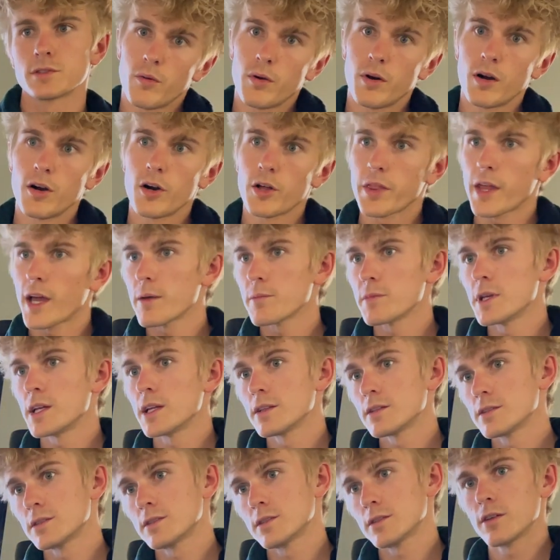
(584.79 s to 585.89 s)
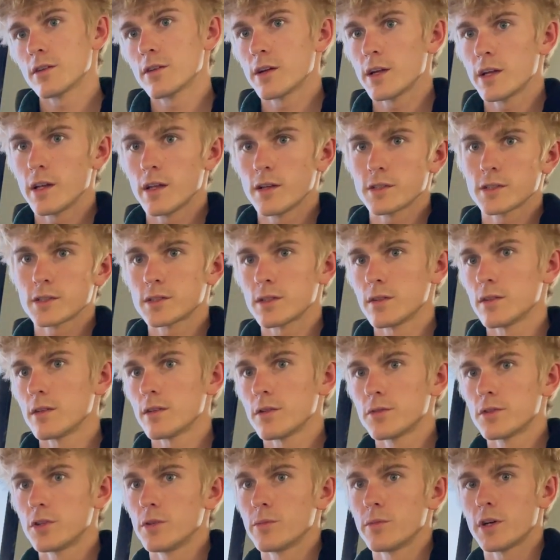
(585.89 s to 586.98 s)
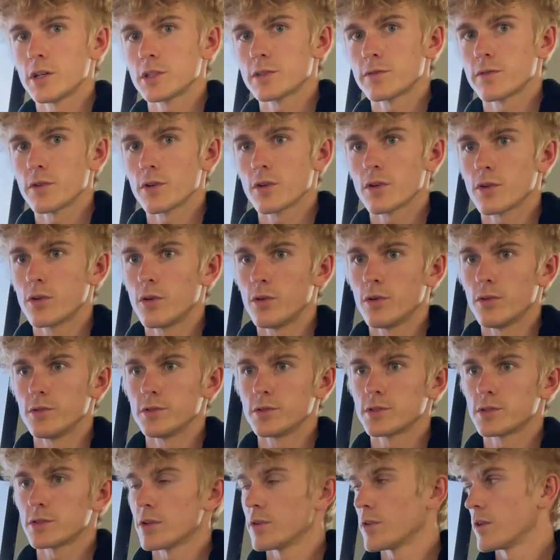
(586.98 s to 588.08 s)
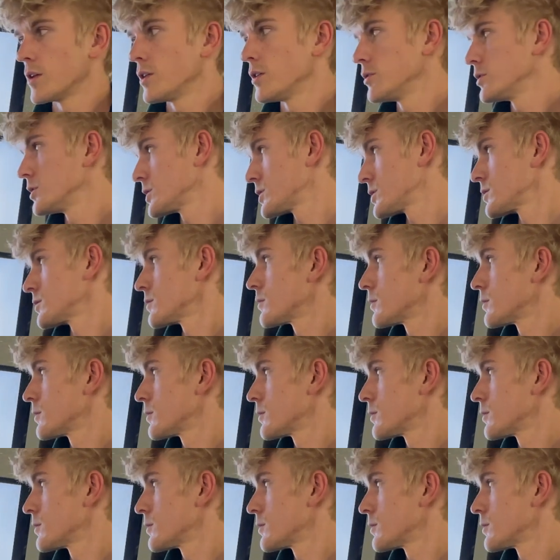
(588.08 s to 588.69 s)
Well, that means you're eating just a little too much for your goals, so that you just